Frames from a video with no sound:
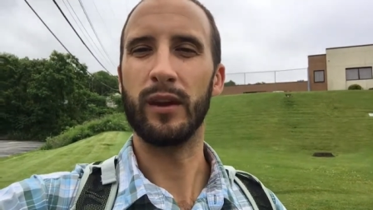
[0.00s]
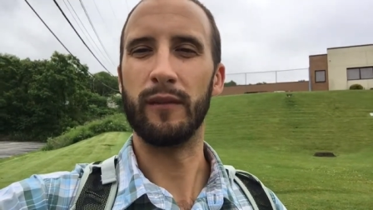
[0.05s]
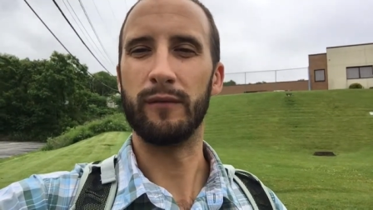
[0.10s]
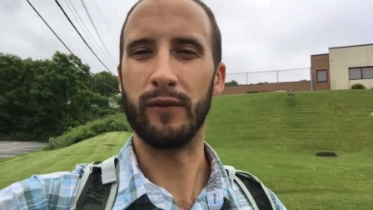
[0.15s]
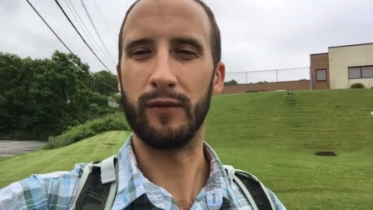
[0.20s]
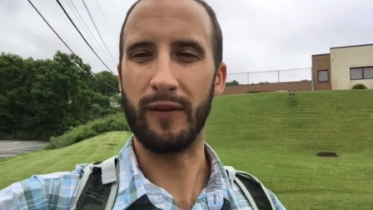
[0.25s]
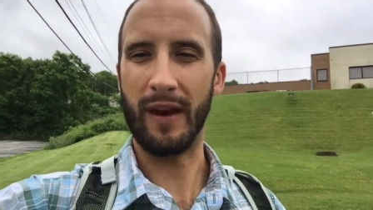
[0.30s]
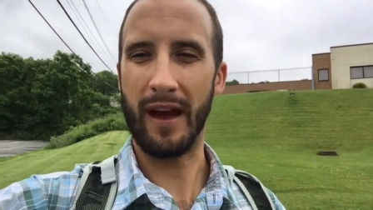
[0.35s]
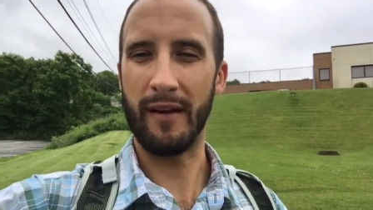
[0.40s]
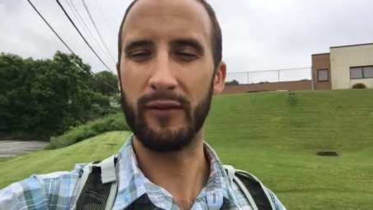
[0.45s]

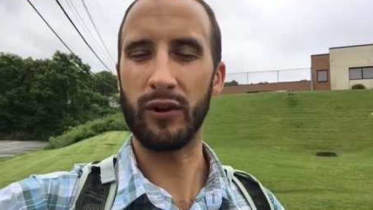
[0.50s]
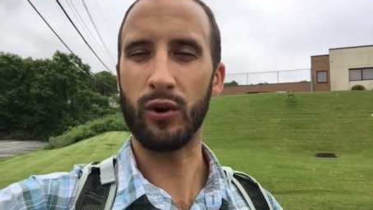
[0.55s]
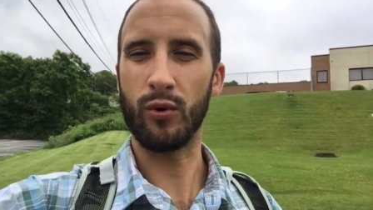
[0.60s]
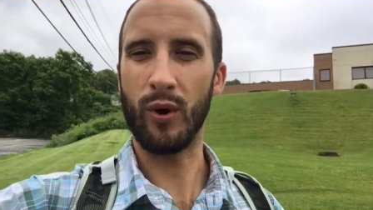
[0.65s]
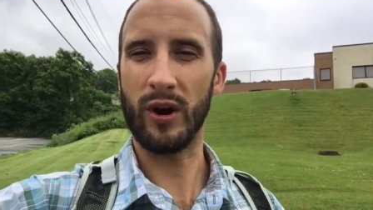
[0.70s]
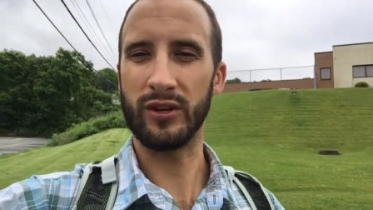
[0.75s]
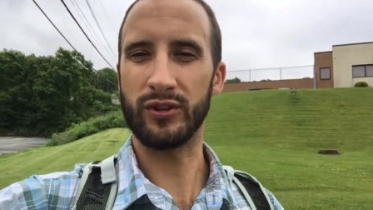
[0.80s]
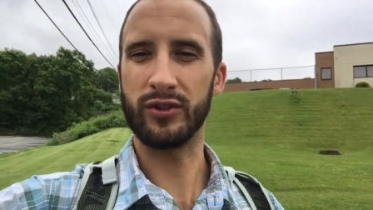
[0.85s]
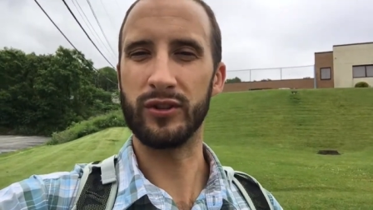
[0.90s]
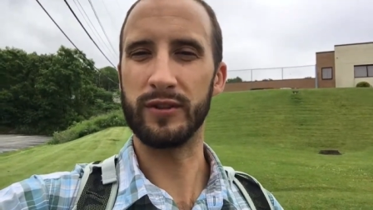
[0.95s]
If you have any
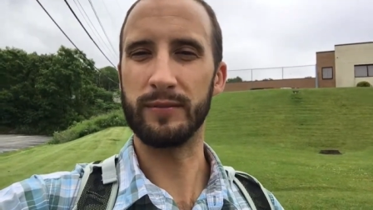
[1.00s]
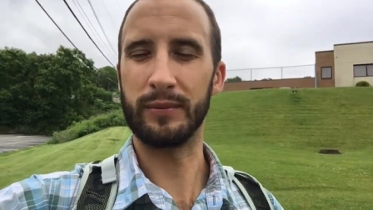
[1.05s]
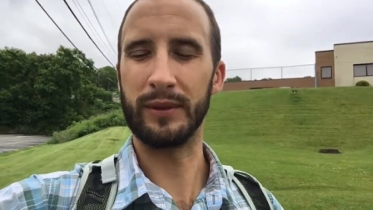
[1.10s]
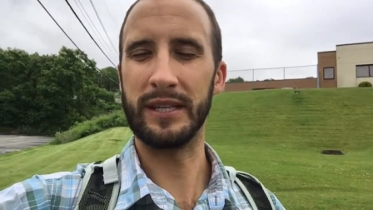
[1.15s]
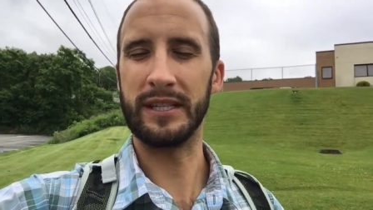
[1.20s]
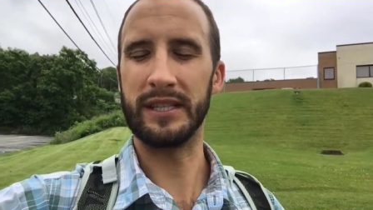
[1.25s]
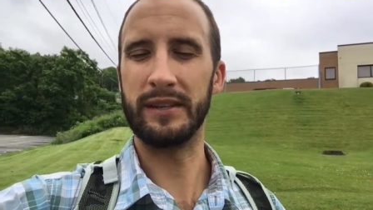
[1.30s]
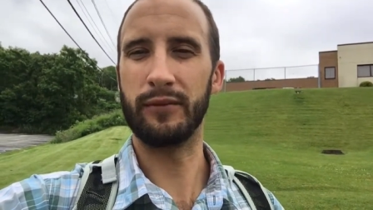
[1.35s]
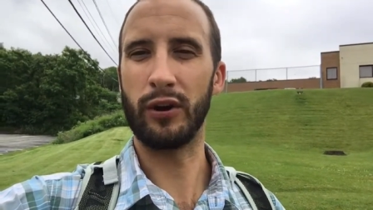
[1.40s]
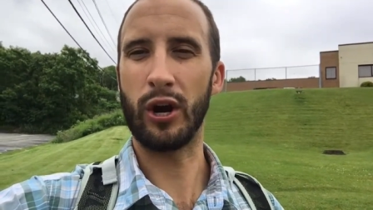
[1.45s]
questions,
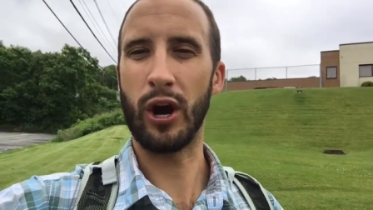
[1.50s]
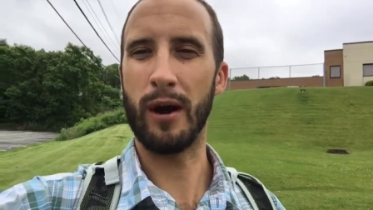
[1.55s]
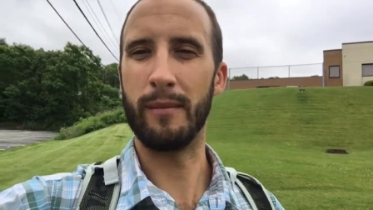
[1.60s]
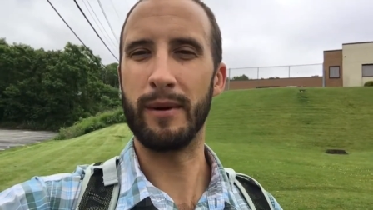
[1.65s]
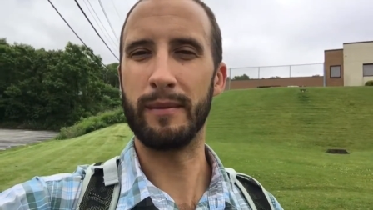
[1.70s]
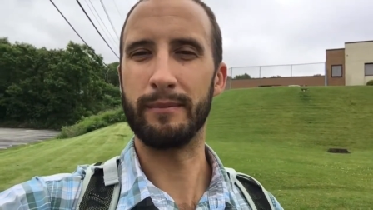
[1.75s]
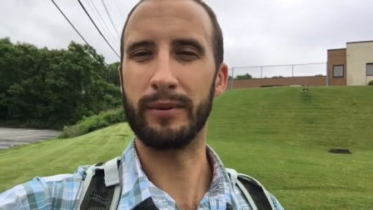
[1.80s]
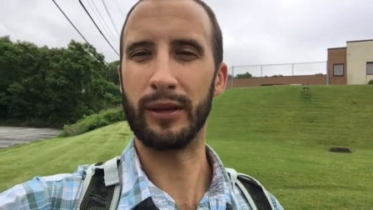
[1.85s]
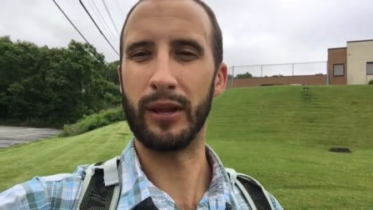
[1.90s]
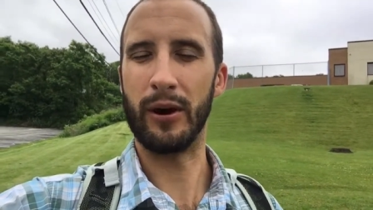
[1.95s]
please leave a
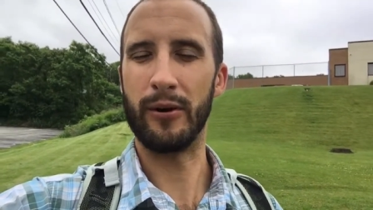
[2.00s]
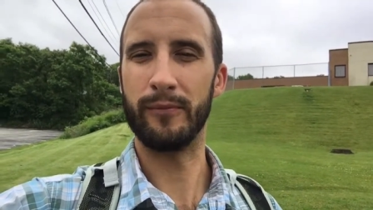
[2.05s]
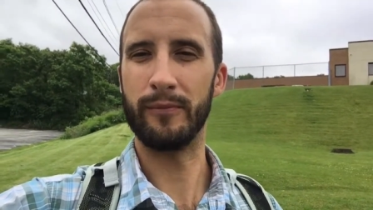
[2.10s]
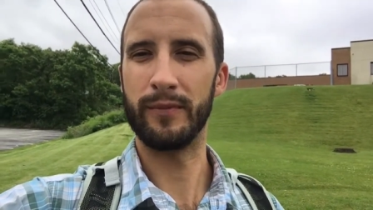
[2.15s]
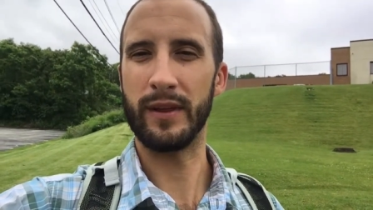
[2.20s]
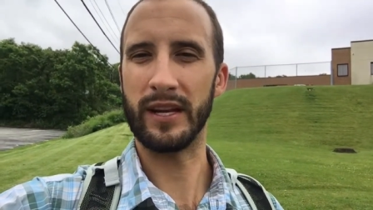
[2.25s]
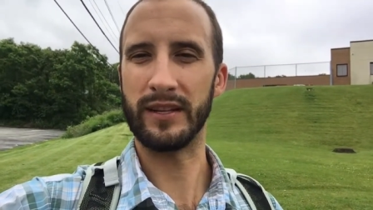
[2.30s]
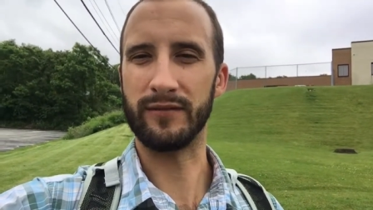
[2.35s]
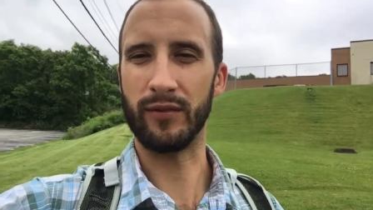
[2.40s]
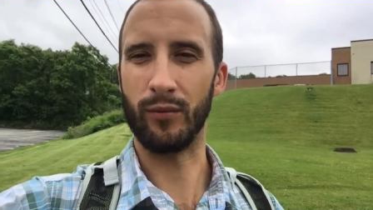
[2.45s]
comment below.
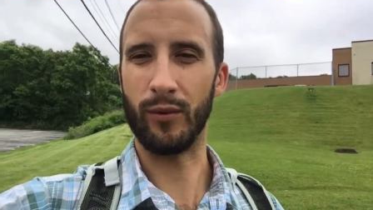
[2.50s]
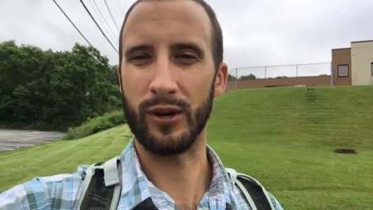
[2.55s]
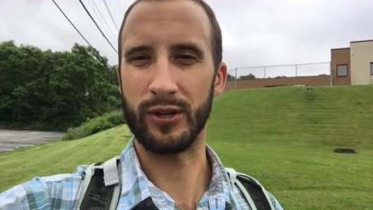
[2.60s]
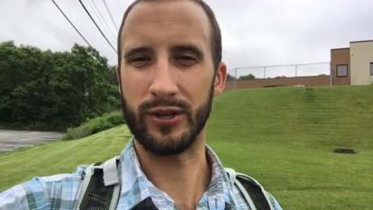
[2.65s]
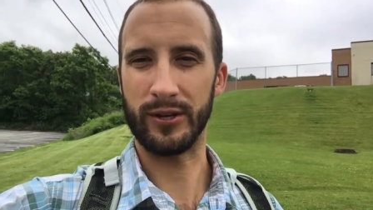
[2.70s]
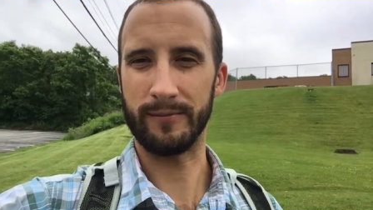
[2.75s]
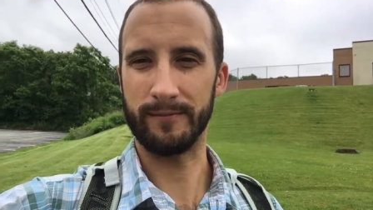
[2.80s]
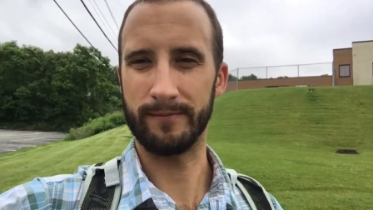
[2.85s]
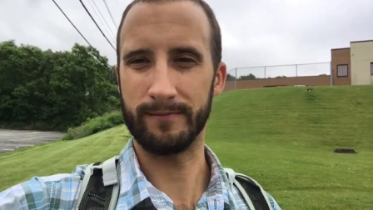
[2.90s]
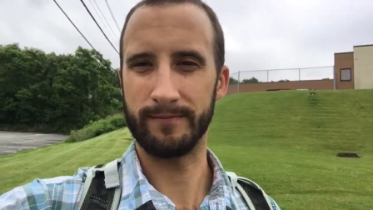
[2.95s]
Thanks for
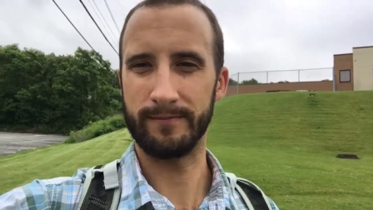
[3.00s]
watching.